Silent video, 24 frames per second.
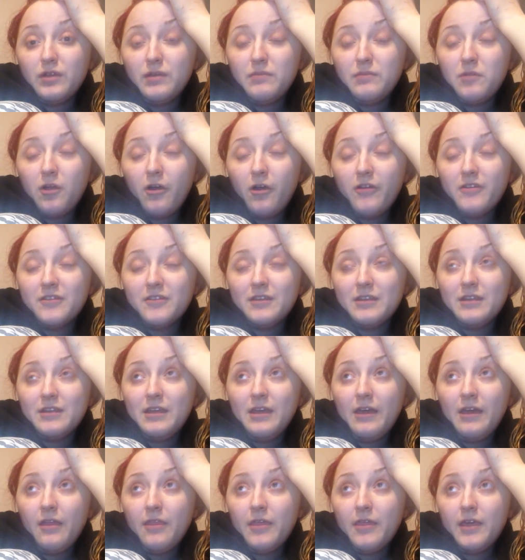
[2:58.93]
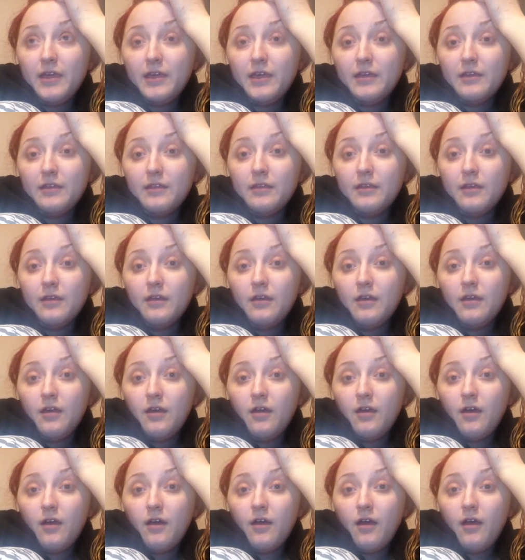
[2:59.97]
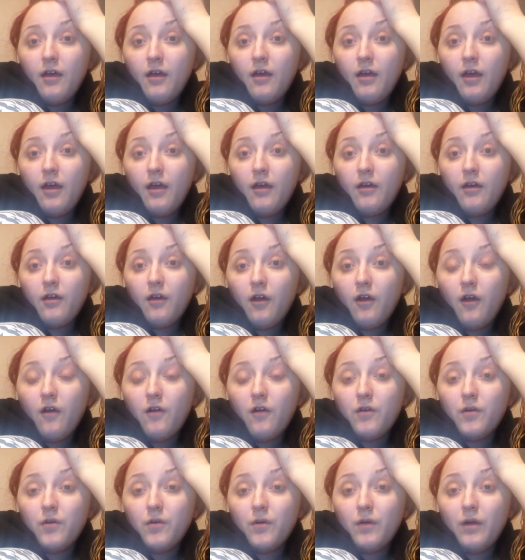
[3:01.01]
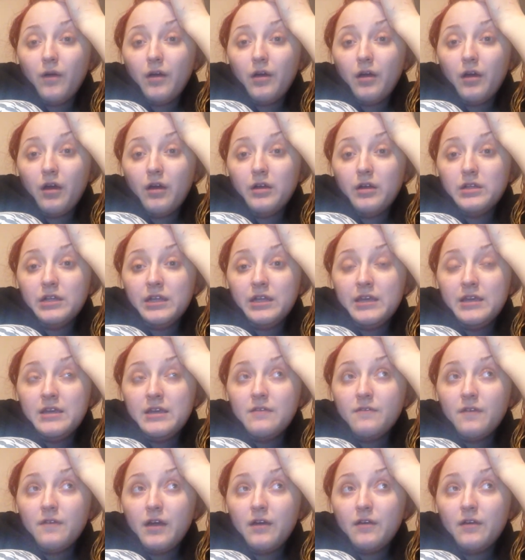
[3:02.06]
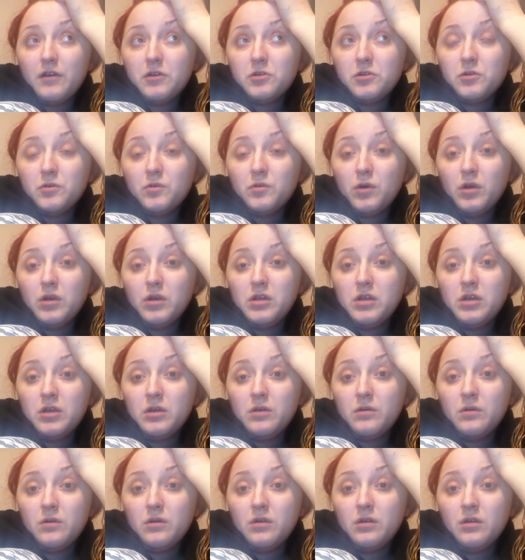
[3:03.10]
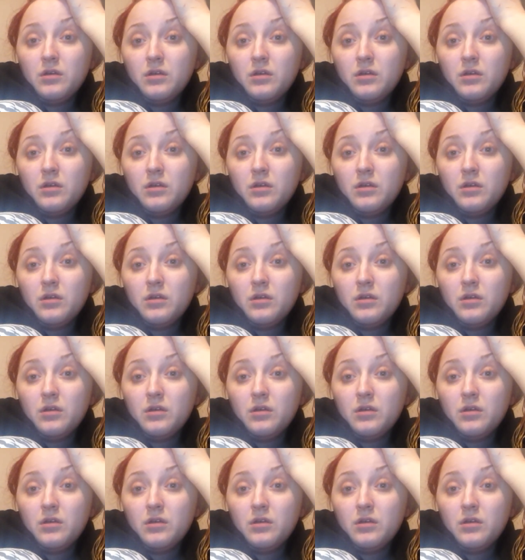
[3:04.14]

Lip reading: I'm not sitting here thinking I can't go, I can't leave her, I don't want to.